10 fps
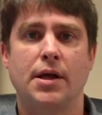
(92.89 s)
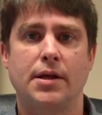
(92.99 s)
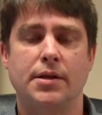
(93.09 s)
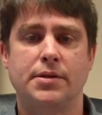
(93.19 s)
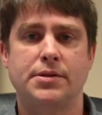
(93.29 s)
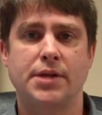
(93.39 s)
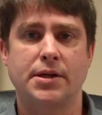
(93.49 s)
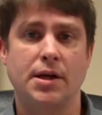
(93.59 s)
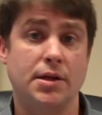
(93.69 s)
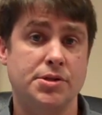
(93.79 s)
at a
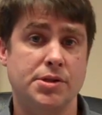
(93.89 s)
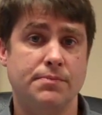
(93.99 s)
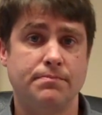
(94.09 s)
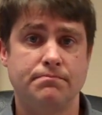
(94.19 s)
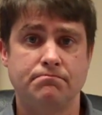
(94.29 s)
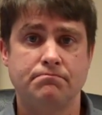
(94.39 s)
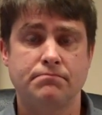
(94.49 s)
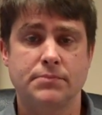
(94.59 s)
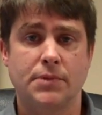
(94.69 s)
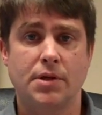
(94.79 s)
technology
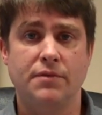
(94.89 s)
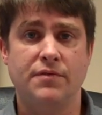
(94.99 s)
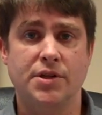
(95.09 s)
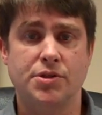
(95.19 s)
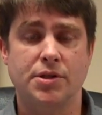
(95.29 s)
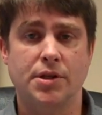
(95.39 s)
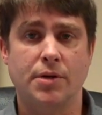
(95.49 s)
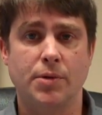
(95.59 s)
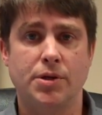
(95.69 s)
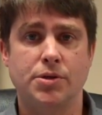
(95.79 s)
convention that
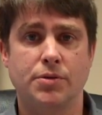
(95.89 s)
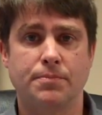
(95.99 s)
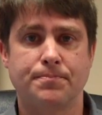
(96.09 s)
I went to.